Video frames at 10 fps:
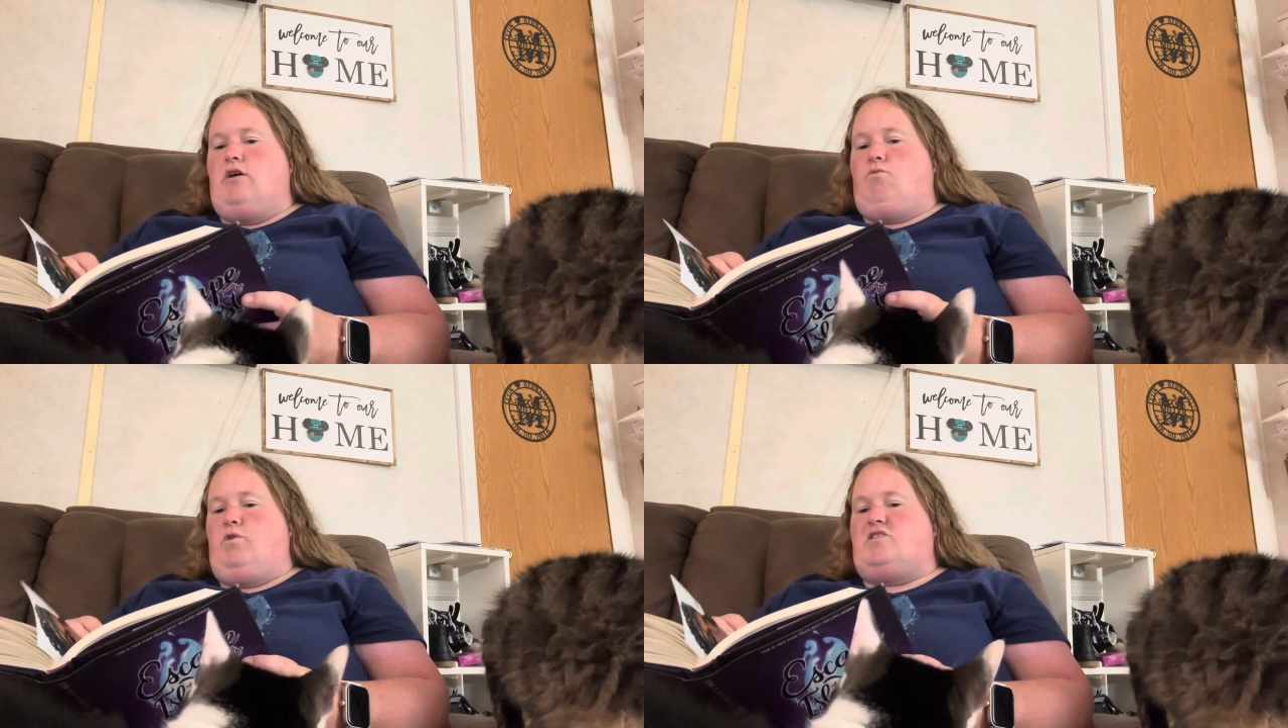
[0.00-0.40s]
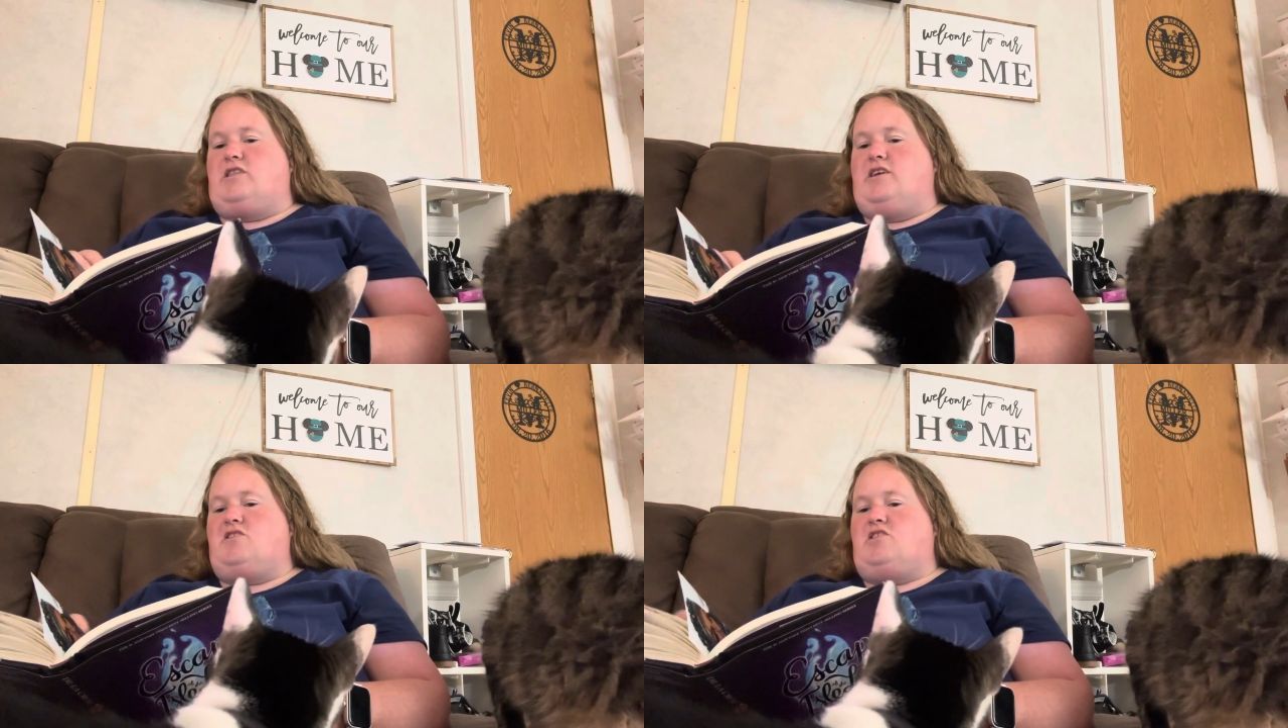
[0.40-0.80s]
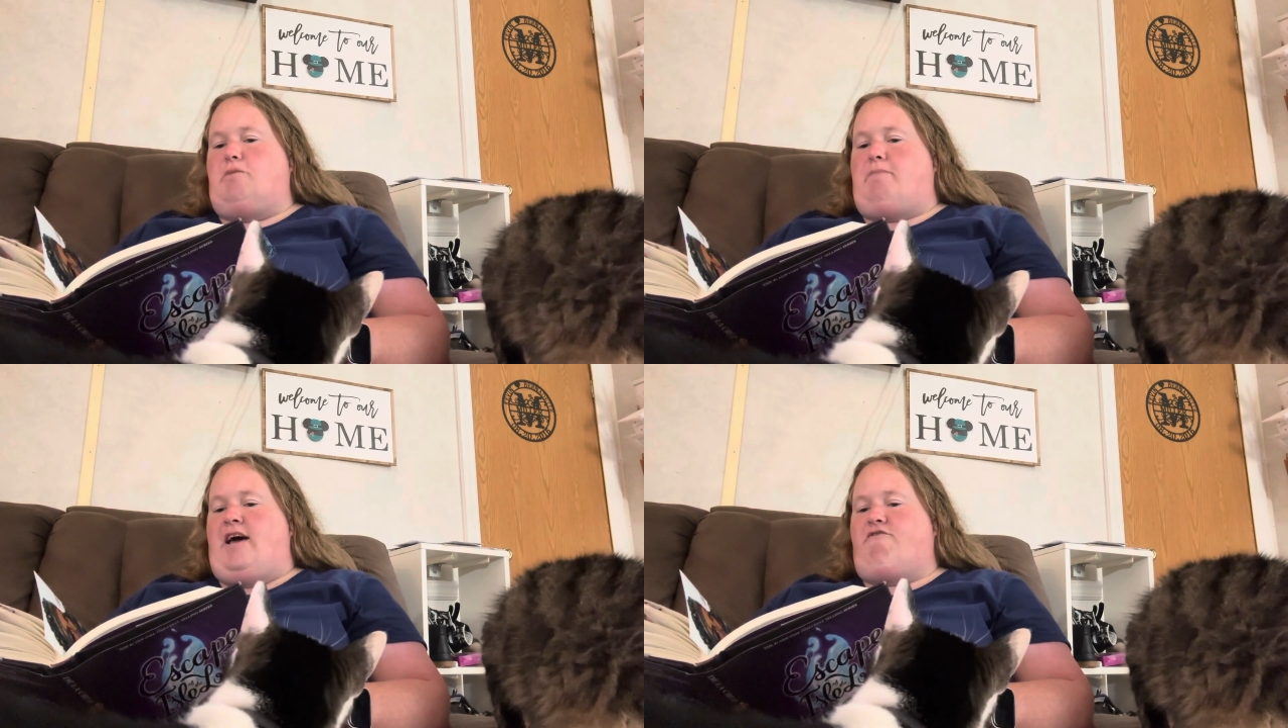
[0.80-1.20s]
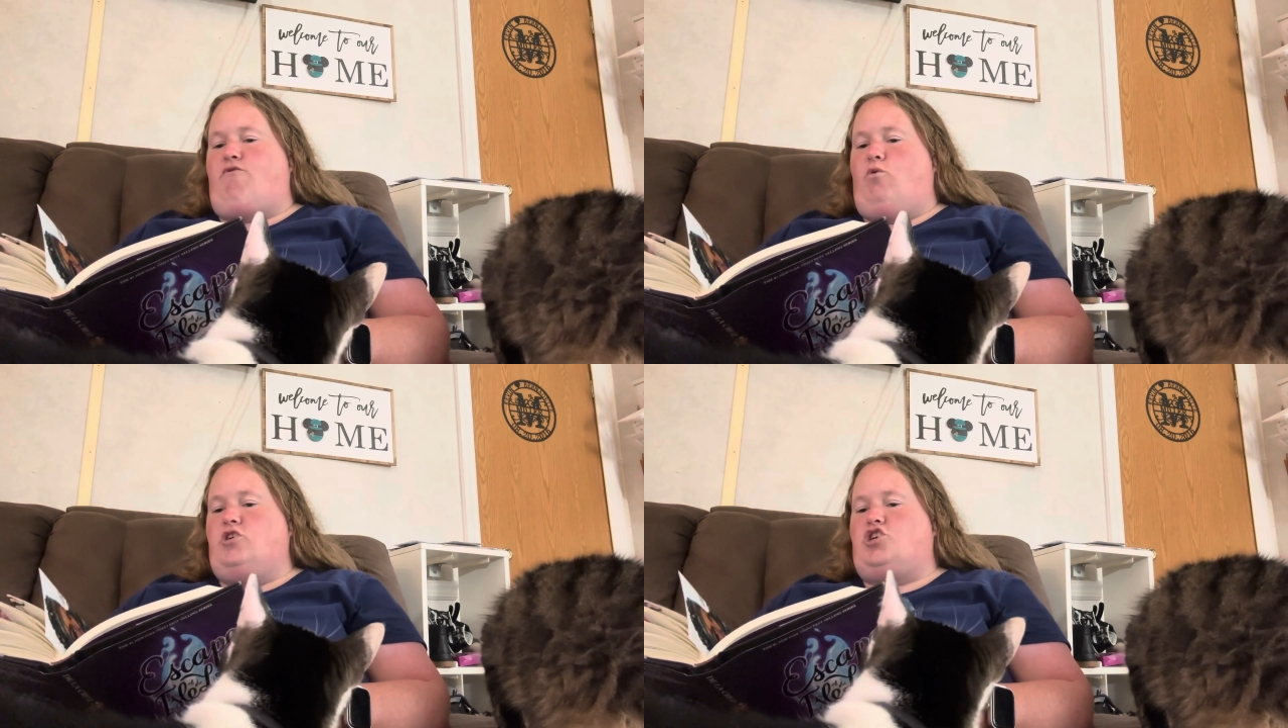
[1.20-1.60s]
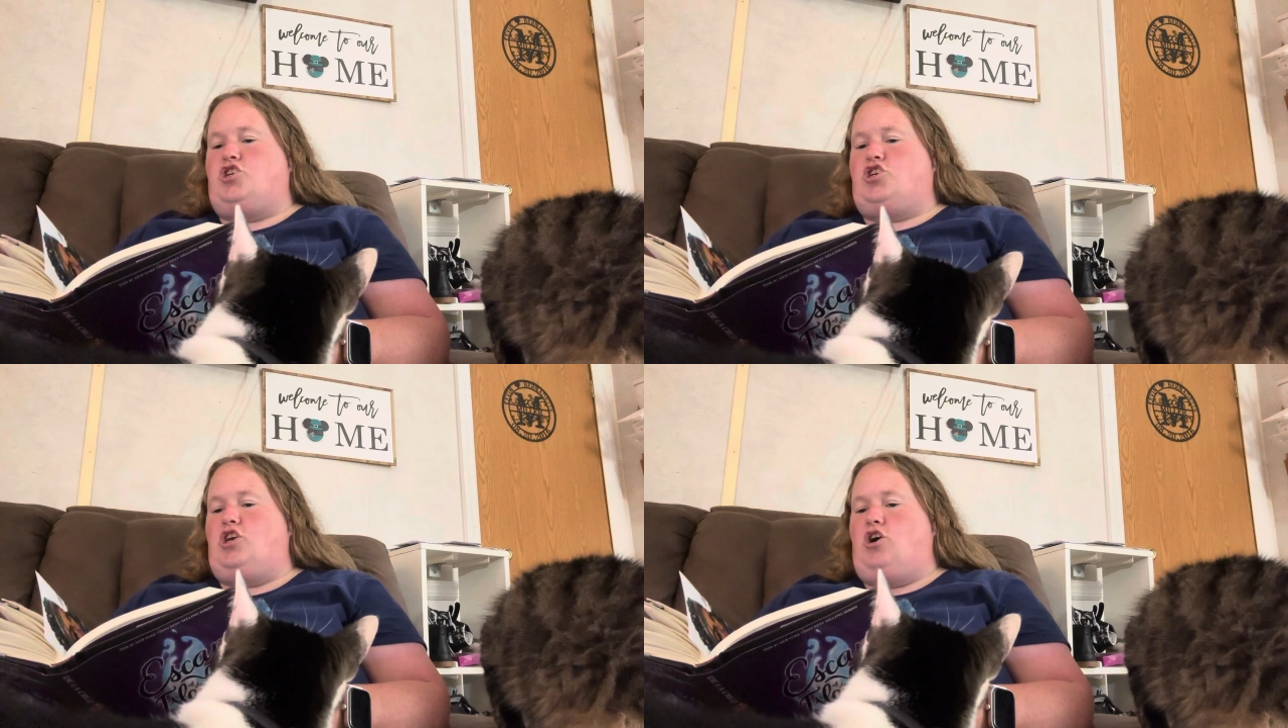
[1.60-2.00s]
Was this the bad fortune
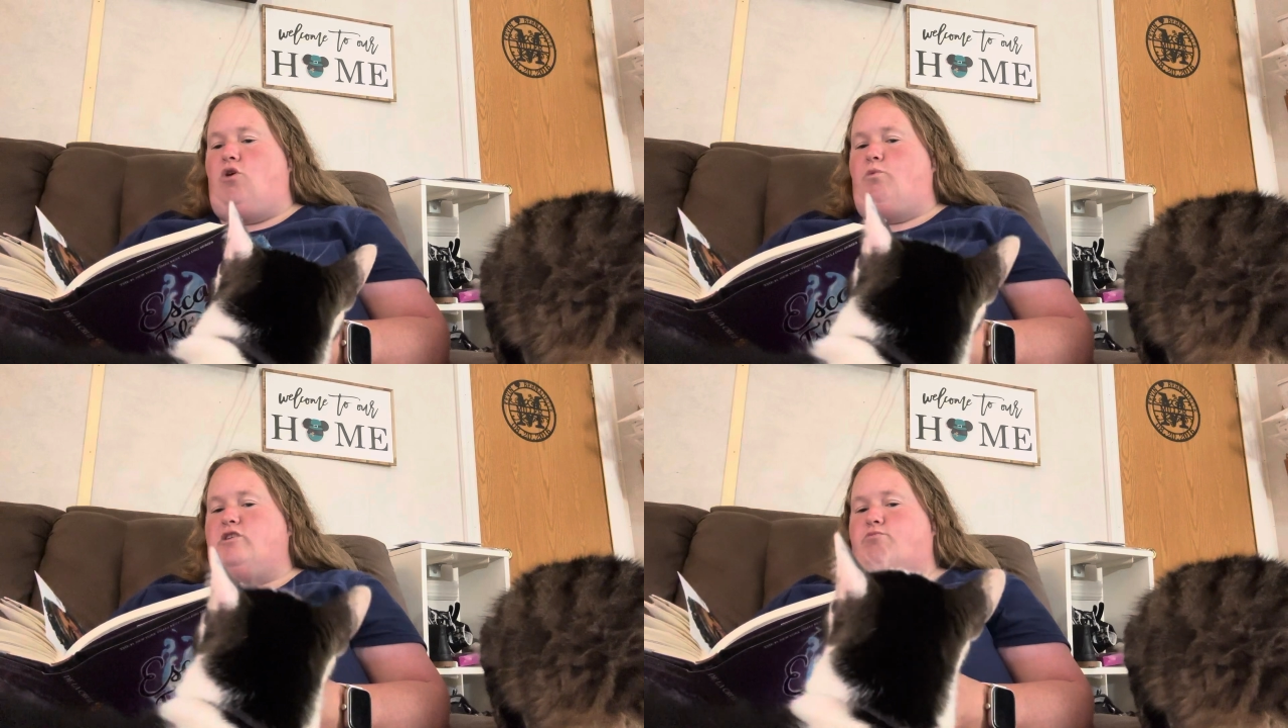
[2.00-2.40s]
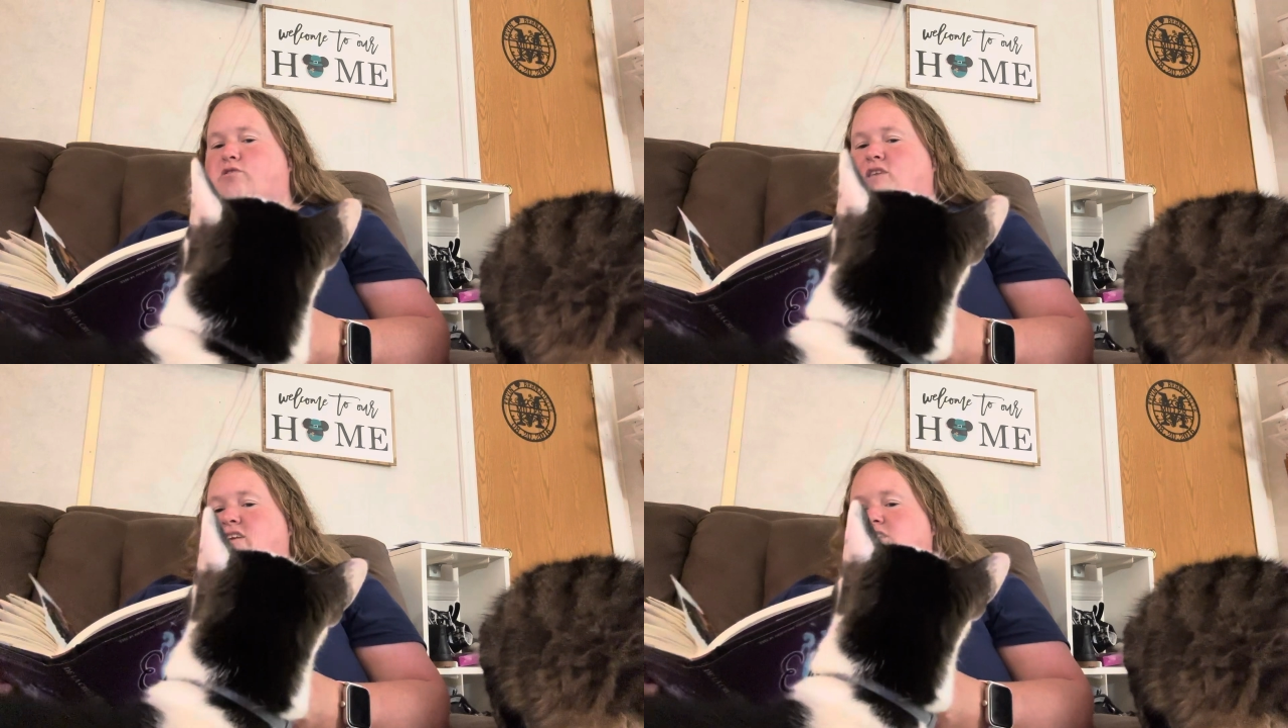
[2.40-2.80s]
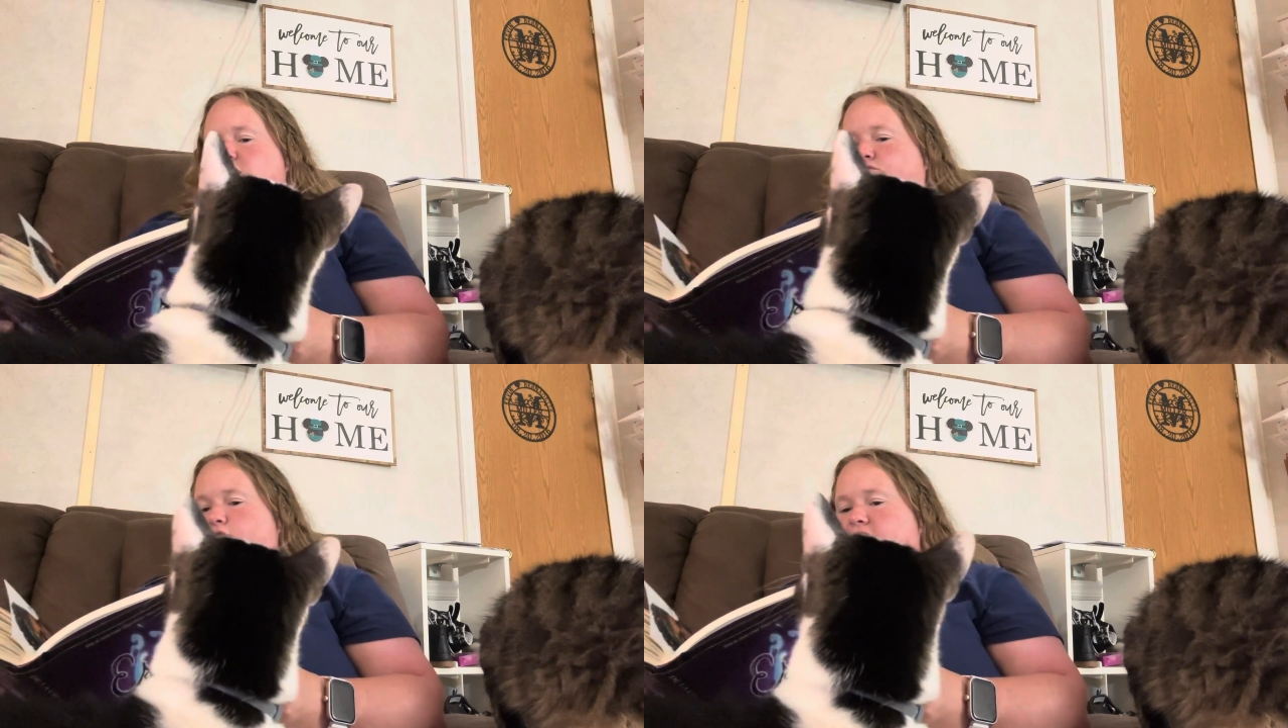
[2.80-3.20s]
she always predicted for